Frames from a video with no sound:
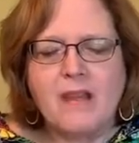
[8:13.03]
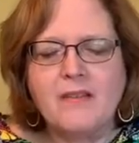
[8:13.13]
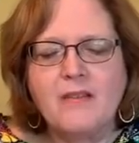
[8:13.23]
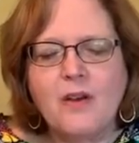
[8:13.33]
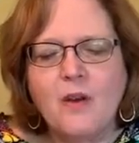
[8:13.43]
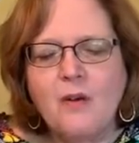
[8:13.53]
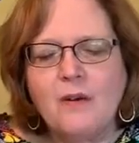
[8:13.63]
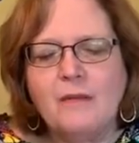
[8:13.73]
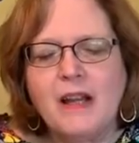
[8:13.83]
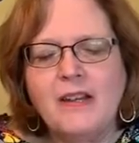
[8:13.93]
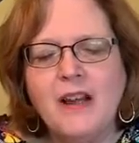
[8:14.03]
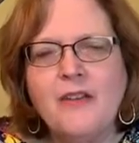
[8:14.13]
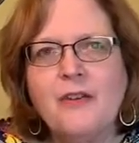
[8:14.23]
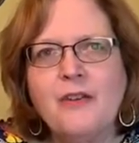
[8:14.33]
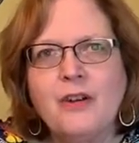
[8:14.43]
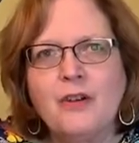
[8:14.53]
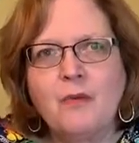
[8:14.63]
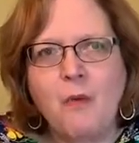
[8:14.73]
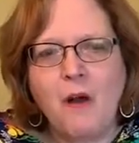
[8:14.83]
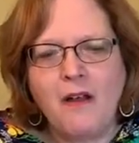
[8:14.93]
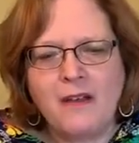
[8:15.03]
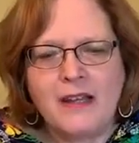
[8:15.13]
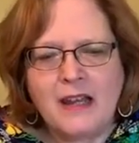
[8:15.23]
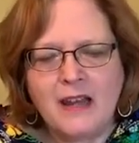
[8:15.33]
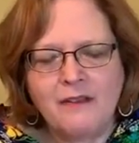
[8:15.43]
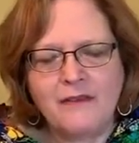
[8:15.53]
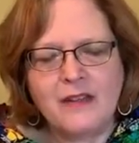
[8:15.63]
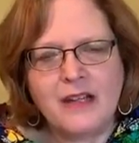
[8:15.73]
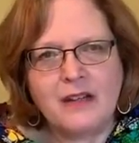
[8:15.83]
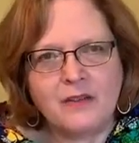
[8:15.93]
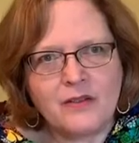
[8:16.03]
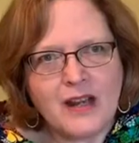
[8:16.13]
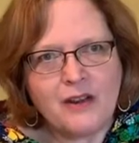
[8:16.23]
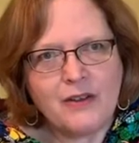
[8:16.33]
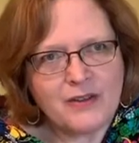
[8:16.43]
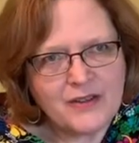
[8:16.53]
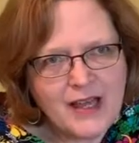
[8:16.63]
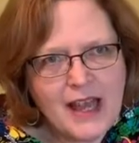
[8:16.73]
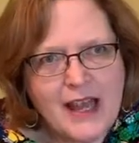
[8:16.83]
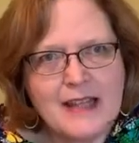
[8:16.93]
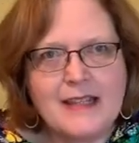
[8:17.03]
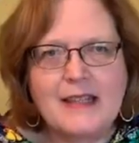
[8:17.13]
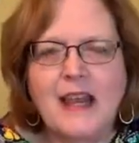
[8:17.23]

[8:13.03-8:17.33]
So another quality of the needles are their size.